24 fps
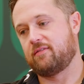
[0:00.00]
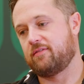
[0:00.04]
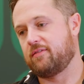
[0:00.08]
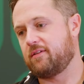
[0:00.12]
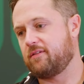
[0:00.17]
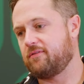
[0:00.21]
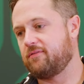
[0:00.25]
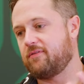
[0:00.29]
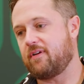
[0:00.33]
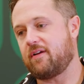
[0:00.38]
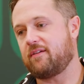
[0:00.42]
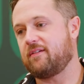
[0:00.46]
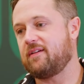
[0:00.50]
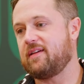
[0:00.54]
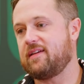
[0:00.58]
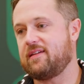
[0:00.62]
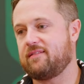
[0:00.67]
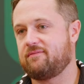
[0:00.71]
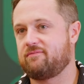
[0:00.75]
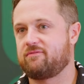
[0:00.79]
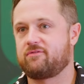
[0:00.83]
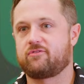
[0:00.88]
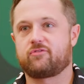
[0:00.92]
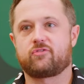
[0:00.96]
they're
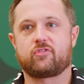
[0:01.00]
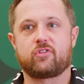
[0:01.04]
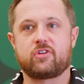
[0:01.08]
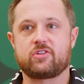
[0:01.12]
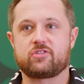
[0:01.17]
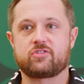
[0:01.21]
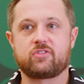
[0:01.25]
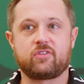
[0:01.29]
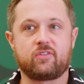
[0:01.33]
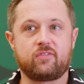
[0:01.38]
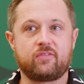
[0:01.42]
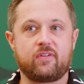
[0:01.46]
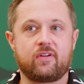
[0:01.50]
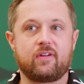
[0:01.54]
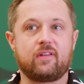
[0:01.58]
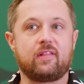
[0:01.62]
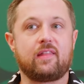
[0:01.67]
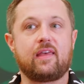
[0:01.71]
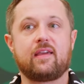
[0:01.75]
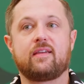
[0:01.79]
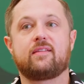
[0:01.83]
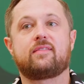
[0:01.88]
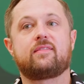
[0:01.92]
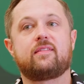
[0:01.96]
very traditional, very
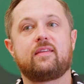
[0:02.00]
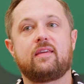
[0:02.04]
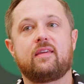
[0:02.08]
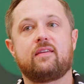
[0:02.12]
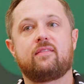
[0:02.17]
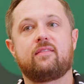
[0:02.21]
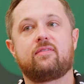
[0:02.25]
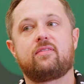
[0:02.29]
legacy.